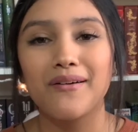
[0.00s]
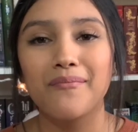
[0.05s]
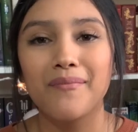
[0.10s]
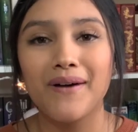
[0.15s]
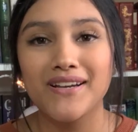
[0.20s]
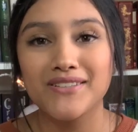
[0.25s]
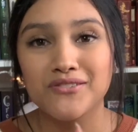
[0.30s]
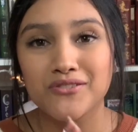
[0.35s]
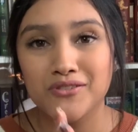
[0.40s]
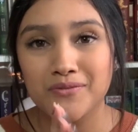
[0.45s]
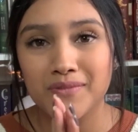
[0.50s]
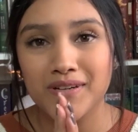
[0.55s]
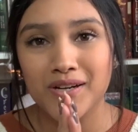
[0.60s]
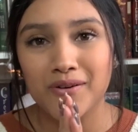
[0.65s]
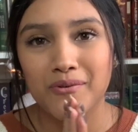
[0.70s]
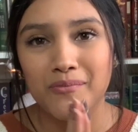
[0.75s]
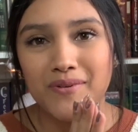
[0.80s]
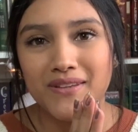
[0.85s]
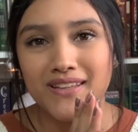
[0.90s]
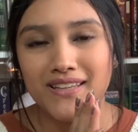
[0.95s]
My social media
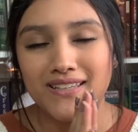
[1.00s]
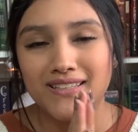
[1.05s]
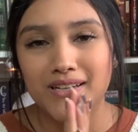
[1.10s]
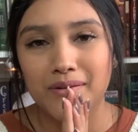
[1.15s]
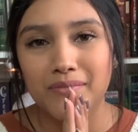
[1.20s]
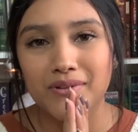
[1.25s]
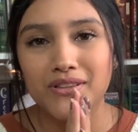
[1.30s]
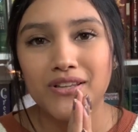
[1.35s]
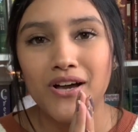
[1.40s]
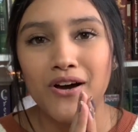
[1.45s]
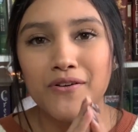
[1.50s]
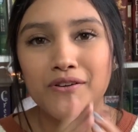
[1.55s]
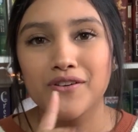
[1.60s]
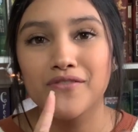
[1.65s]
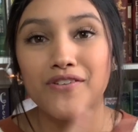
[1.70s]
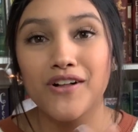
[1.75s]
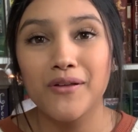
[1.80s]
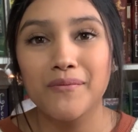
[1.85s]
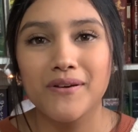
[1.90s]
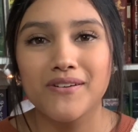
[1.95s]
will be linked down below. You can
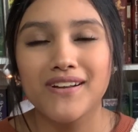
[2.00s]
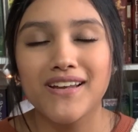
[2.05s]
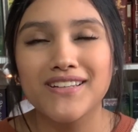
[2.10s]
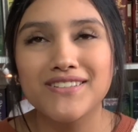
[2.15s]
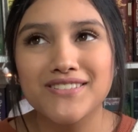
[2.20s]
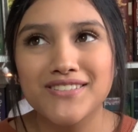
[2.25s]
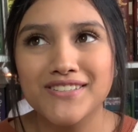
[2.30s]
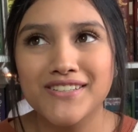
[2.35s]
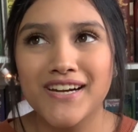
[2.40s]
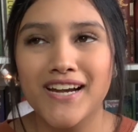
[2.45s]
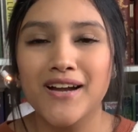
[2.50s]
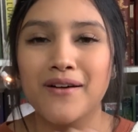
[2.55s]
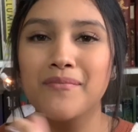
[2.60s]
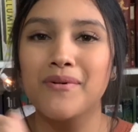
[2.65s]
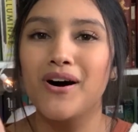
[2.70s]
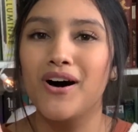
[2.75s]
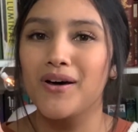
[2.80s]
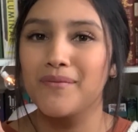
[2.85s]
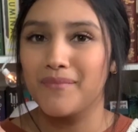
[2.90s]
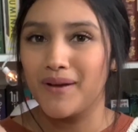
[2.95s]
follow me on Instagram,
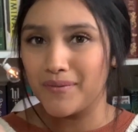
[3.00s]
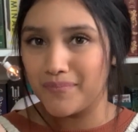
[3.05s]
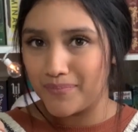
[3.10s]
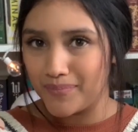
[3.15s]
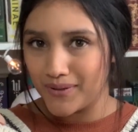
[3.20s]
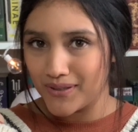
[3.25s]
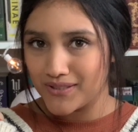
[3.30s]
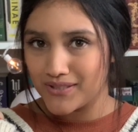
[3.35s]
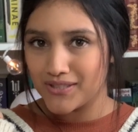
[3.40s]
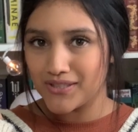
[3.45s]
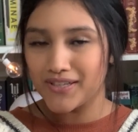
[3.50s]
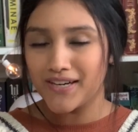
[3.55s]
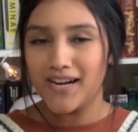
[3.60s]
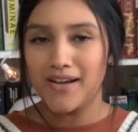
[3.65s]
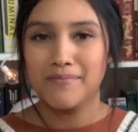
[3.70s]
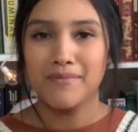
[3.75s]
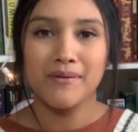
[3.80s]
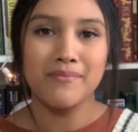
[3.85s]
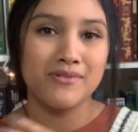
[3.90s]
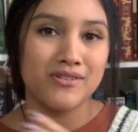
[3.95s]
on my
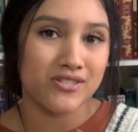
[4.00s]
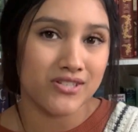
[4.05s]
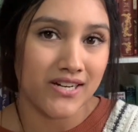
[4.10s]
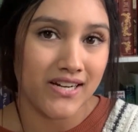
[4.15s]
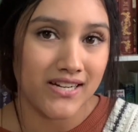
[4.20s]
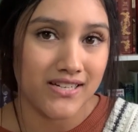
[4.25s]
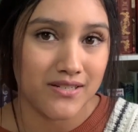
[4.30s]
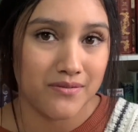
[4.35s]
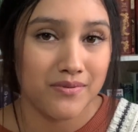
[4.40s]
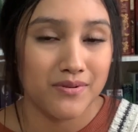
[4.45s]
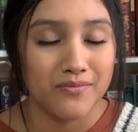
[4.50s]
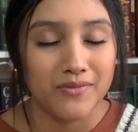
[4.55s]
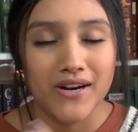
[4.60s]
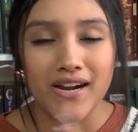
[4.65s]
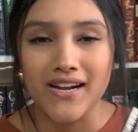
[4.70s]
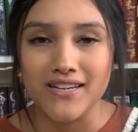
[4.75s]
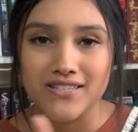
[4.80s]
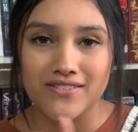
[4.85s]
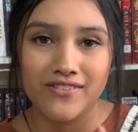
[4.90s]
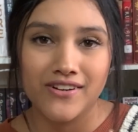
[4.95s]
Bookstagram. I've been trying to be more
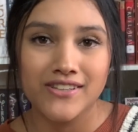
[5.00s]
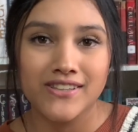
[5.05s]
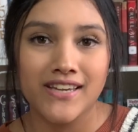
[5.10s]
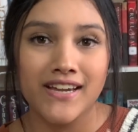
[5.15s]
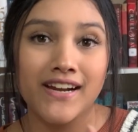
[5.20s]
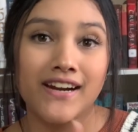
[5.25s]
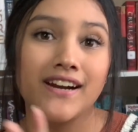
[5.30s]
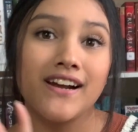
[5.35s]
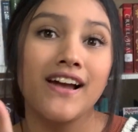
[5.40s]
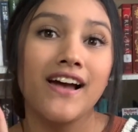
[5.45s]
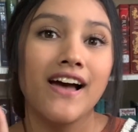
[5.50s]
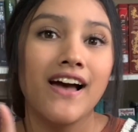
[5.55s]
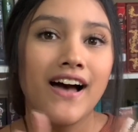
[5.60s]
active on there.